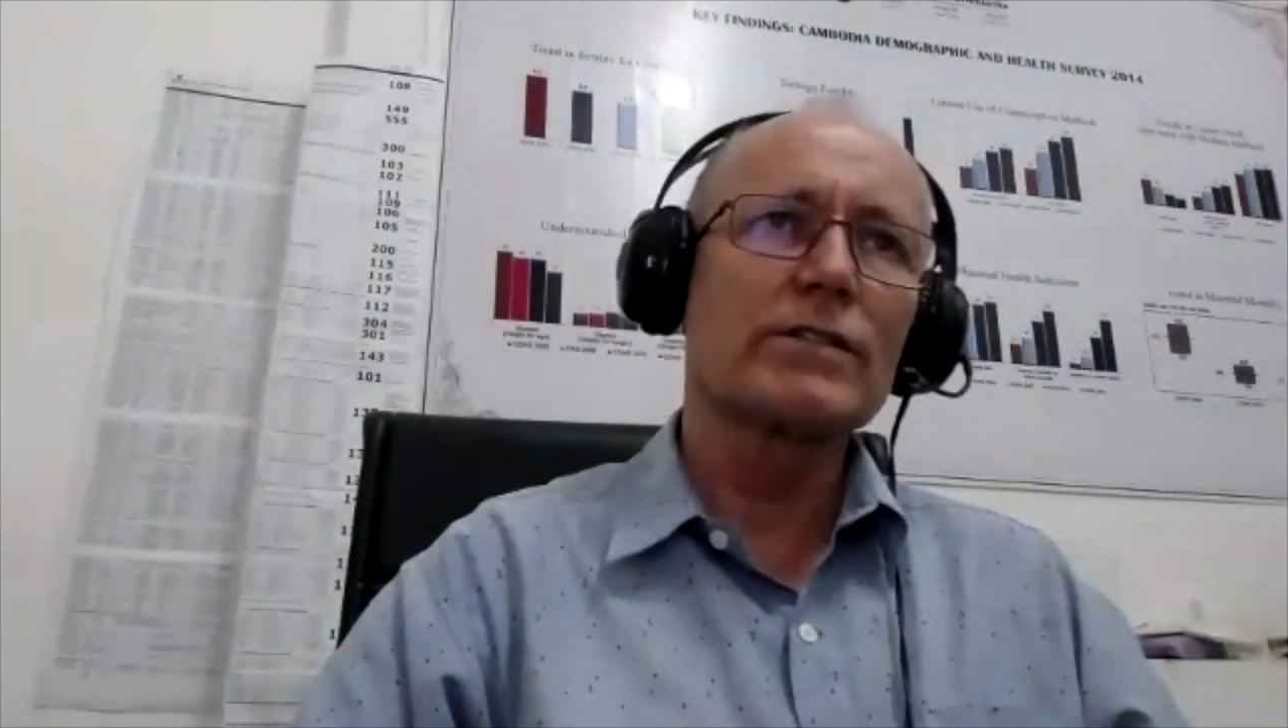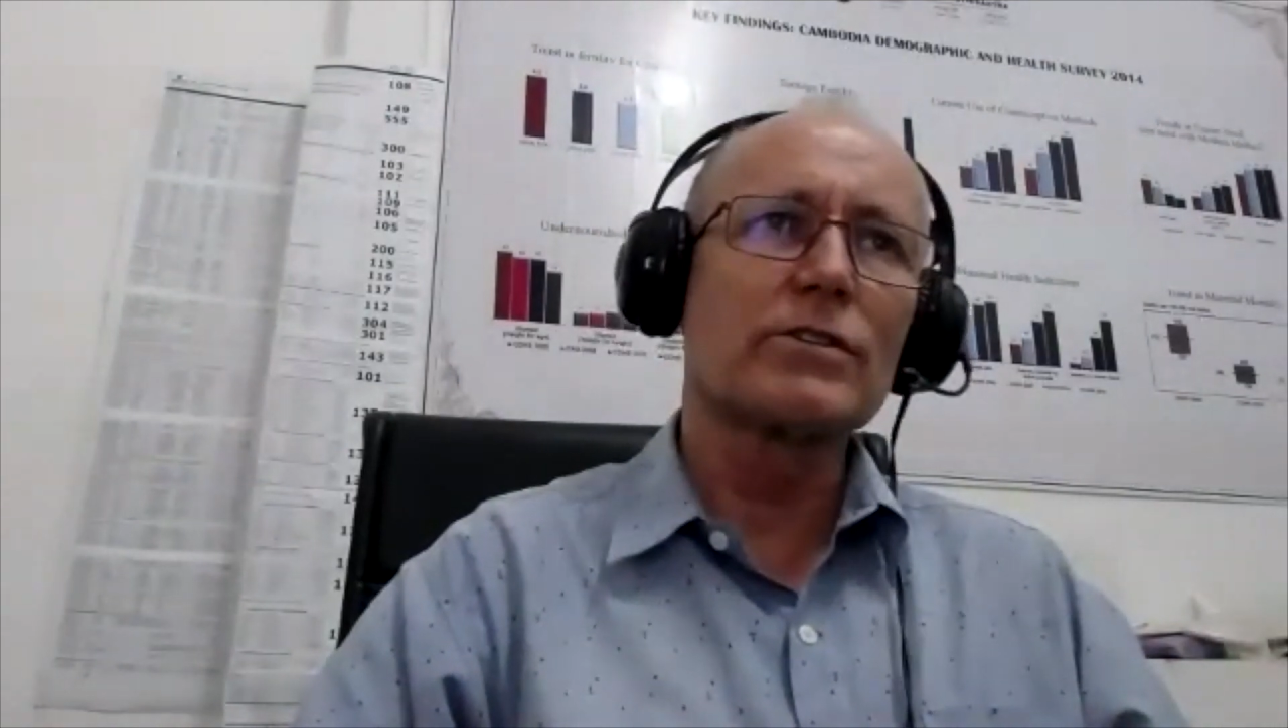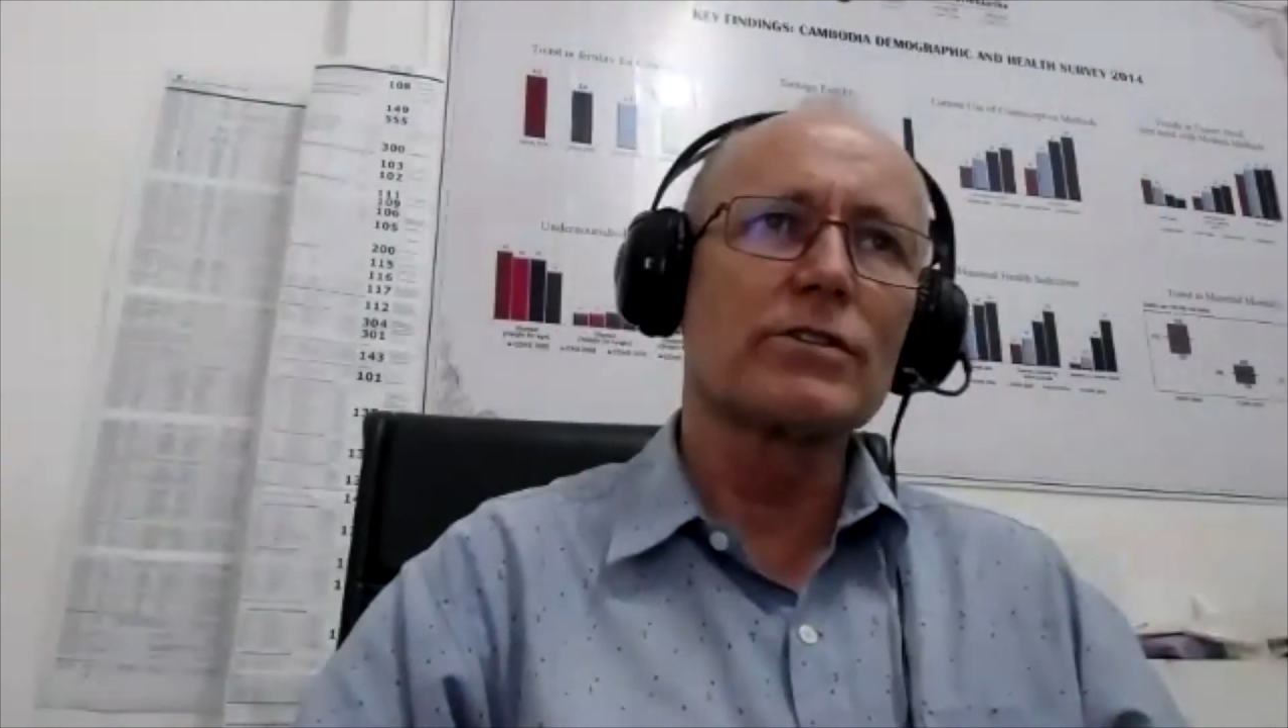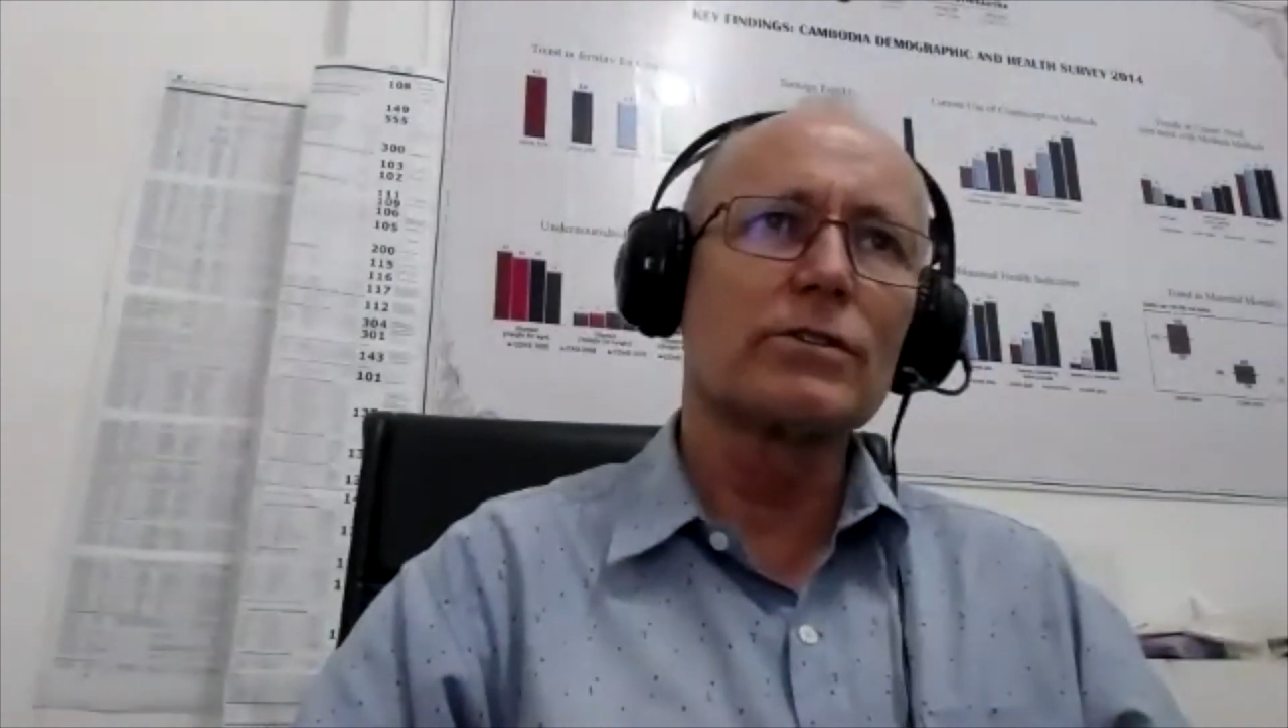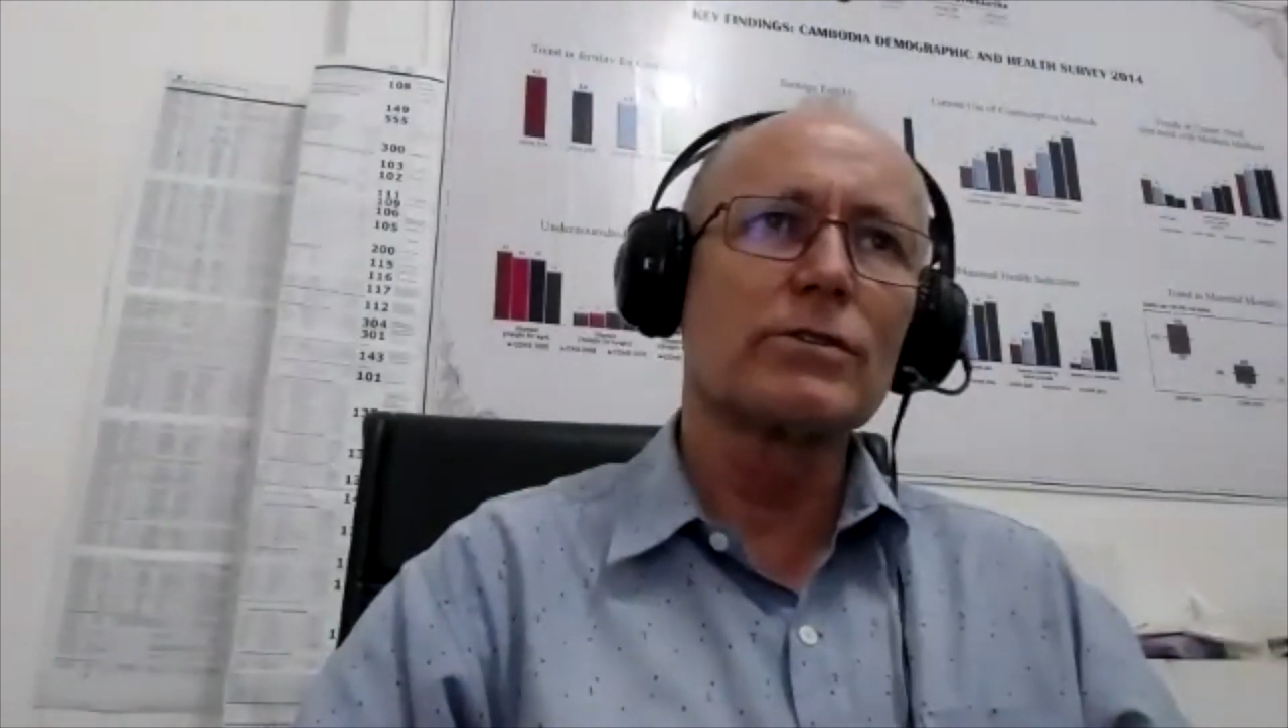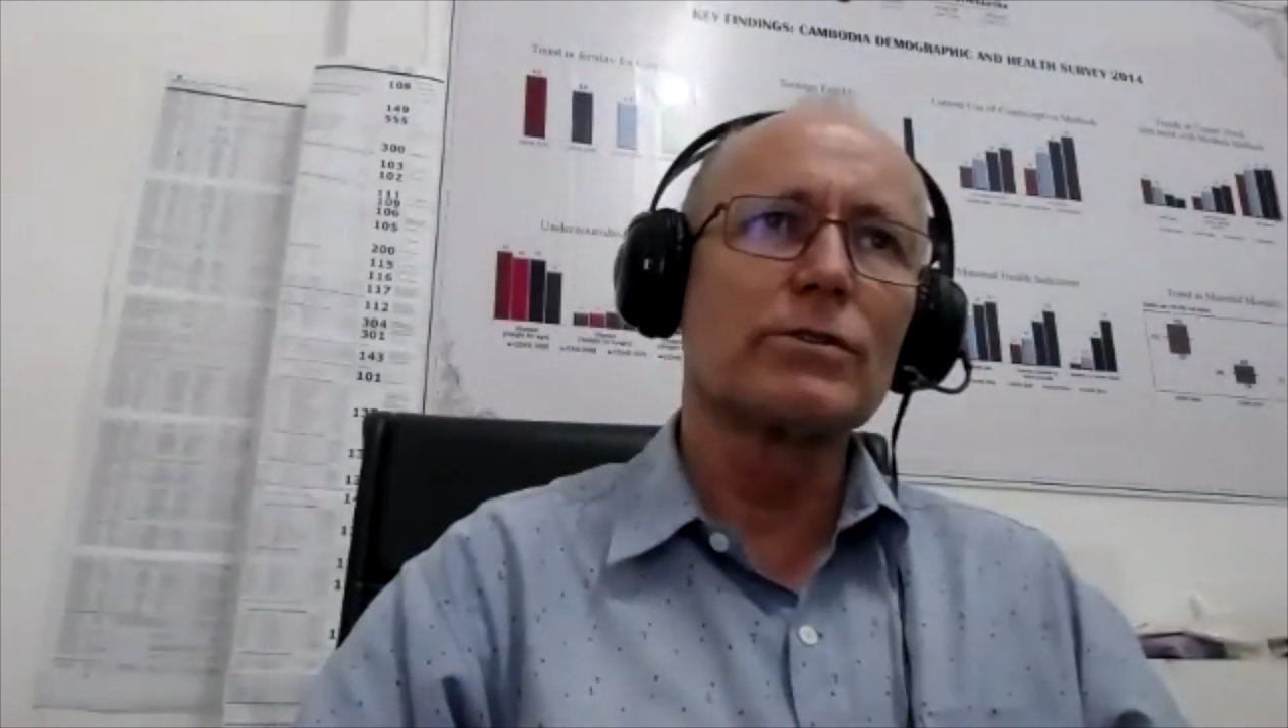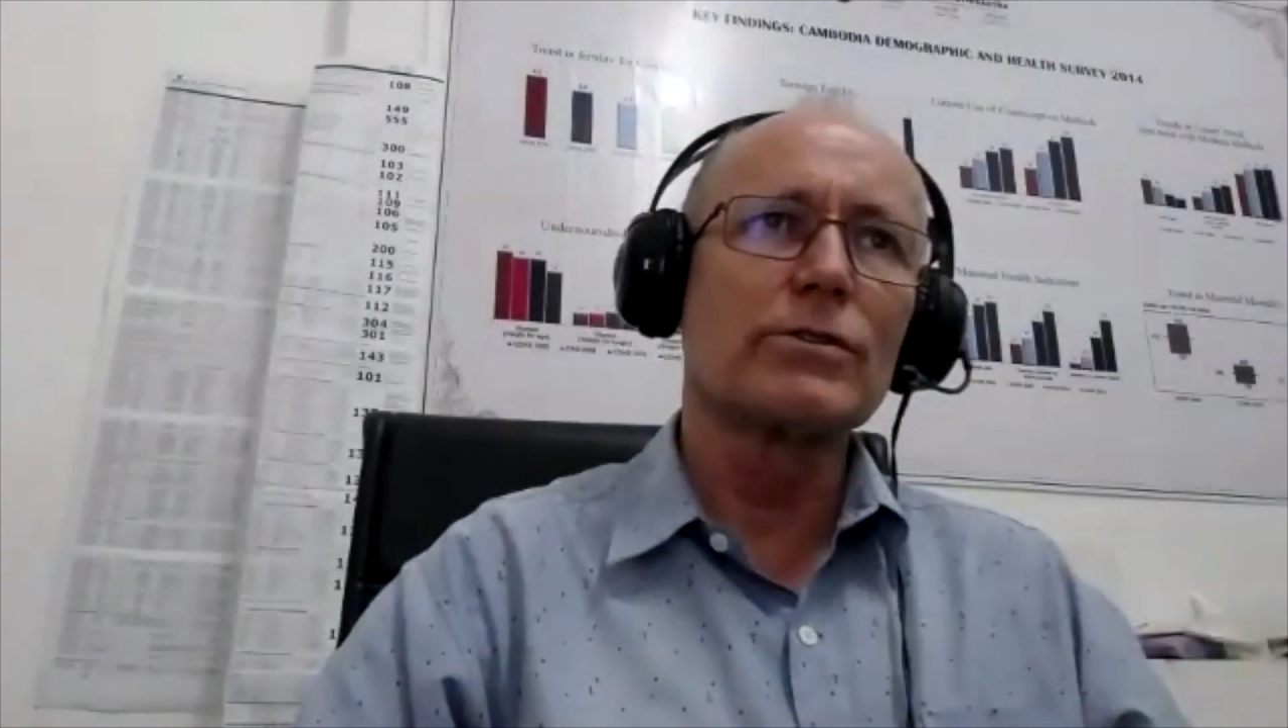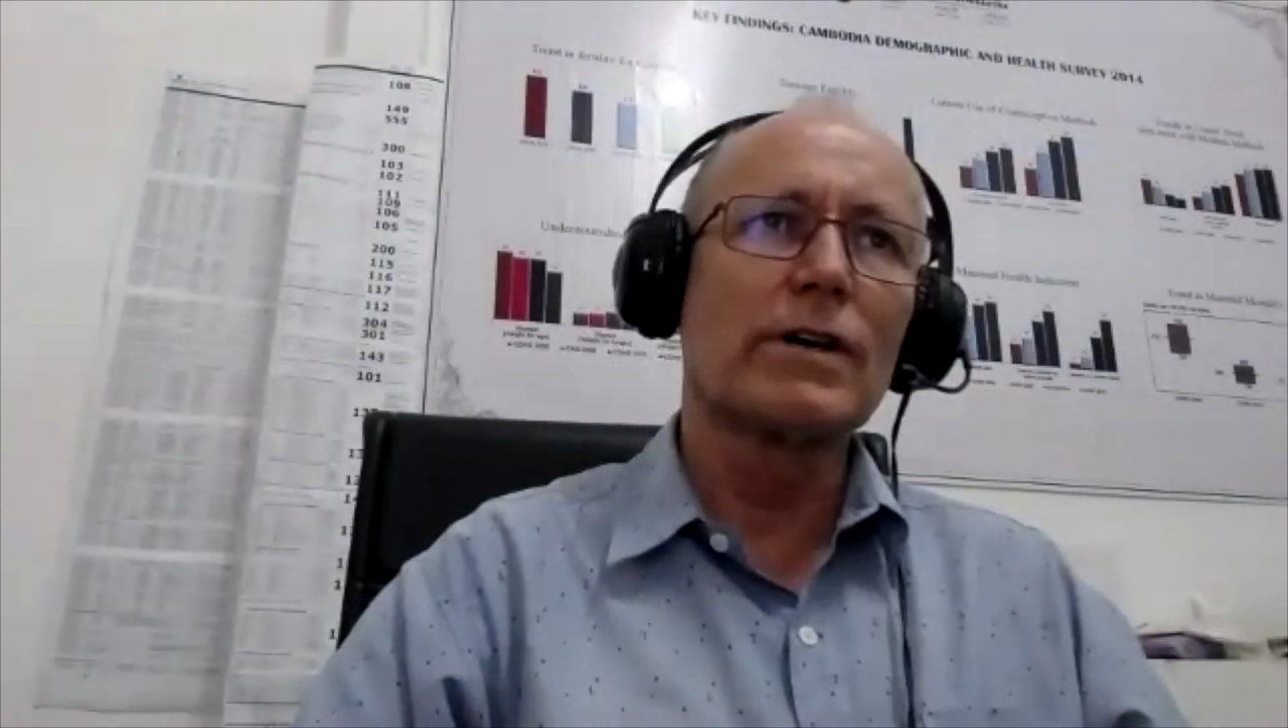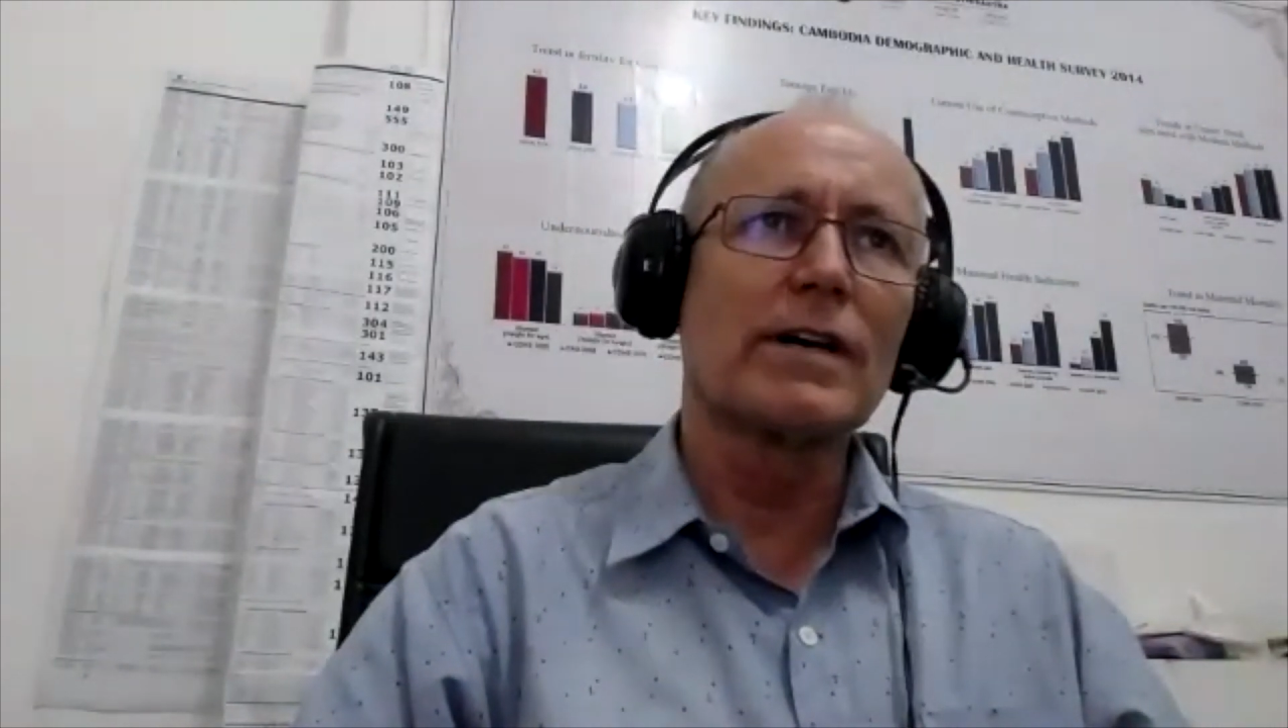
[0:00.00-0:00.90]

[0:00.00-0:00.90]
to do